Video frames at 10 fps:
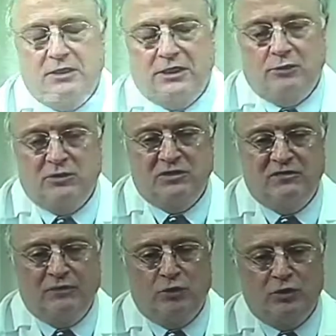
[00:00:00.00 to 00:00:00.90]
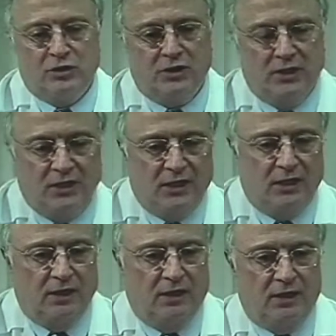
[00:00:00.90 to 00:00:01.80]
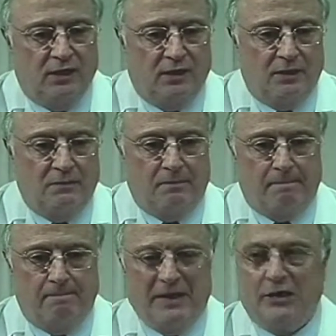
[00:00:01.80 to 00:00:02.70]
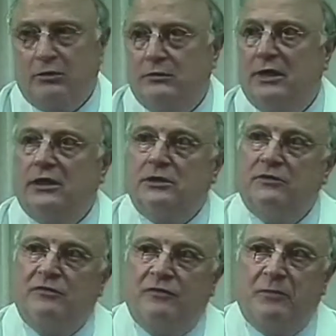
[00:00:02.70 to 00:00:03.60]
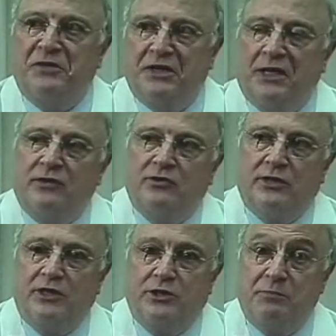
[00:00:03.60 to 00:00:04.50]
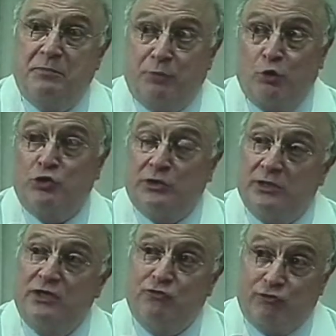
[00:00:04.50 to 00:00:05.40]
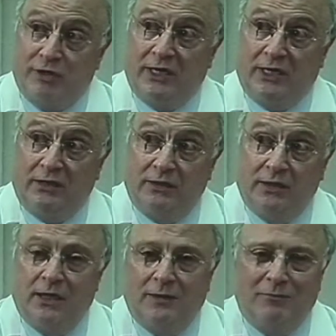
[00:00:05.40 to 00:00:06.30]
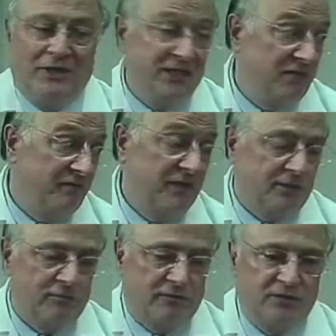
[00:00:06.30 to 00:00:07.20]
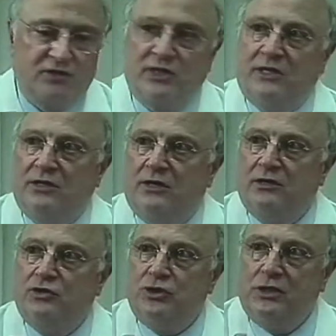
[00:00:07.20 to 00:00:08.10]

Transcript: was the first medical doctor from the United States to be personally trained by the inventor of this technology.